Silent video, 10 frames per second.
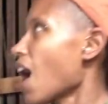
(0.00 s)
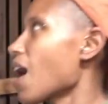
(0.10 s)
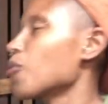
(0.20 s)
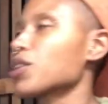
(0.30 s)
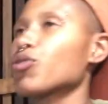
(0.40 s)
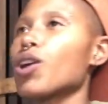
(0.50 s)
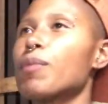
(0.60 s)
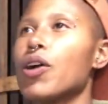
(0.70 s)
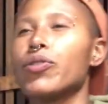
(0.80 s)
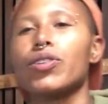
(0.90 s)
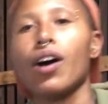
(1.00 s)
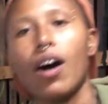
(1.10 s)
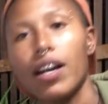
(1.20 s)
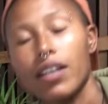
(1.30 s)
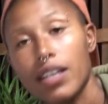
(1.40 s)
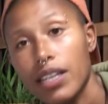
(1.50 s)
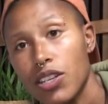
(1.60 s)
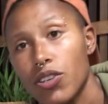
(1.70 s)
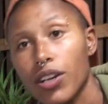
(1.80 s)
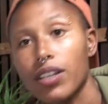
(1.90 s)
I want to grow my own garden, and
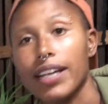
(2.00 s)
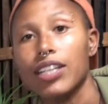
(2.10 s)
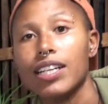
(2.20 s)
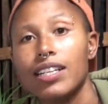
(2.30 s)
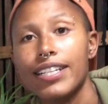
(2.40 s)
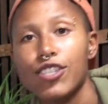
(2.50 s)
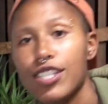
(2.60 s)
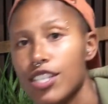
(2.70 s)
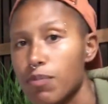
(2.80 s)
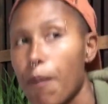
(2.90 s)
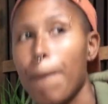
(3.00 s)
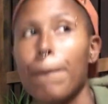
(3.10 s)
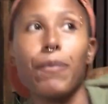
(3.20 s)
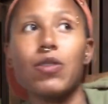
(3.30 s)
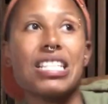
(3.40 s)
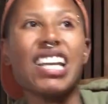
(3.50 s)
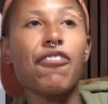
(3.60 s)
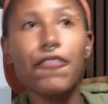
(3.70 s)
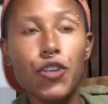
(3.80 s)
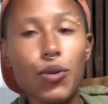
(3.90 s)
you know, like, you can literally just see
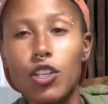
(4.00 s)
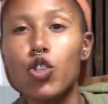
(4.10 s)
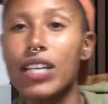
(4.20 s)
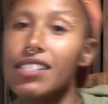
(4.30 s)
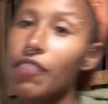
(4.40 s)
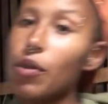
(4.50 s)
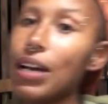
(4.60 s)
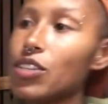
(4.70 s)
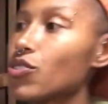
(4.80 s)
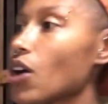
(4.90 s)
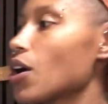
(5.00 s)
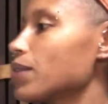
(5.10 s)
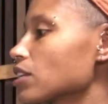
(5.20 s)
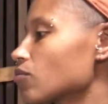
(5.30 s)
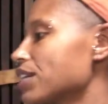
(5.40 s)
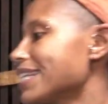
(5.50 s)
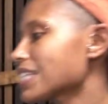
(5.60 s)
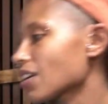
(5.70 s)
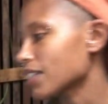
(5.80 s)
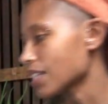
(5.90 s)
fruit on trees everywhere you go, and you really
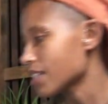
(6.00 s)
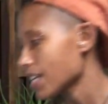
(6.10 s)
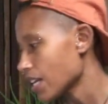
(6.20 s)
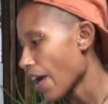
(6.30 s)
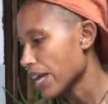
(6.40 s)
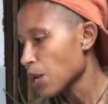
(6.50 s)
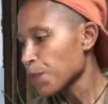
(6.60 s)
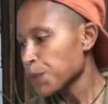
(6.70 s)
start to see, like,